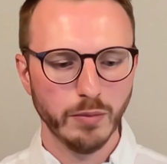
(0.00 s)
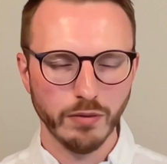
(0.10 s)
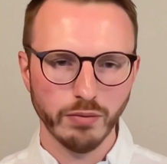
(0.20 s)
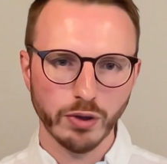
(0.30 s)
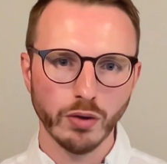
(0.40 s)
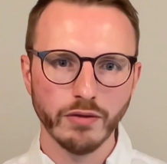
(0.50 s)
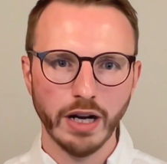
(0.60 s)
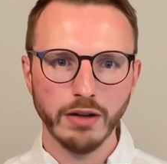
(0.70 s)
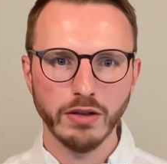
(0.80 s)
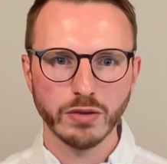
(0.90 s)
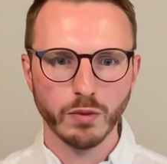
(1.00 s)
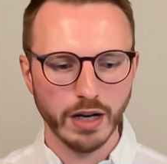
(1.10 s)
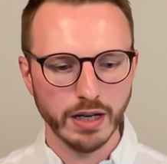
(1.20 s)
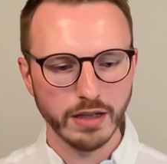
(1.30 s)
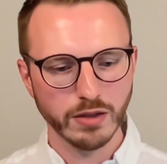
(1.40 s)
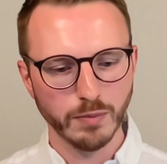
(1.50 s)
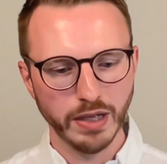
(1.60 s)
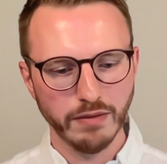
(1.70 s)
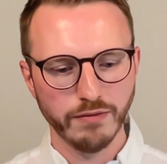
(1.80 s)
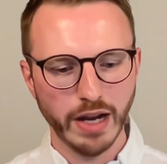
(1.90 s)
But core values wise, there'll
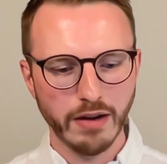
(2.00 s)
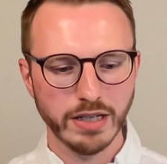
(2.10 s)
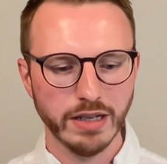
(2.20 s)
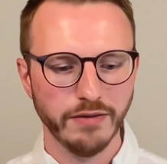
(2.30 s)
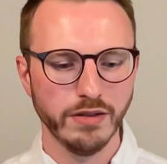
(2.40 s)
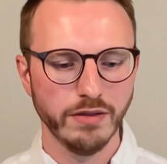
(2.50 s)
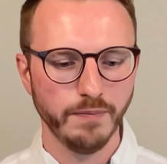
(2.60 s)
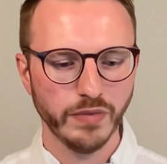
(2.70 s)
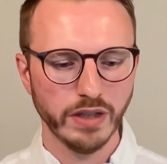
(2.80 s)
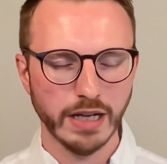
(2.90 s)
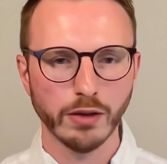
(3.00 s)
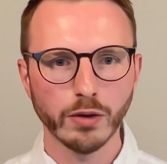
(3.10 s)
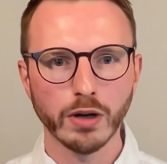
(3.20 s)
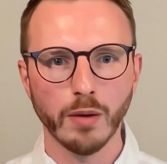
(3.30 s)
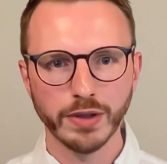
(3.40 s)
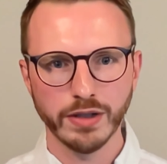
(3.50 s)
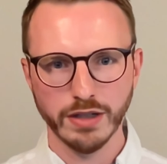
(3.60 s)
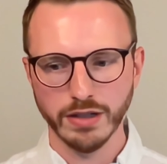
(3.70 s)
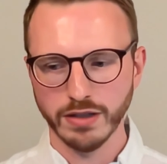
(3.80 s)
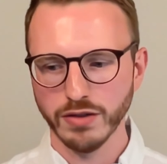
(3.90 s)
be various different technical competencies.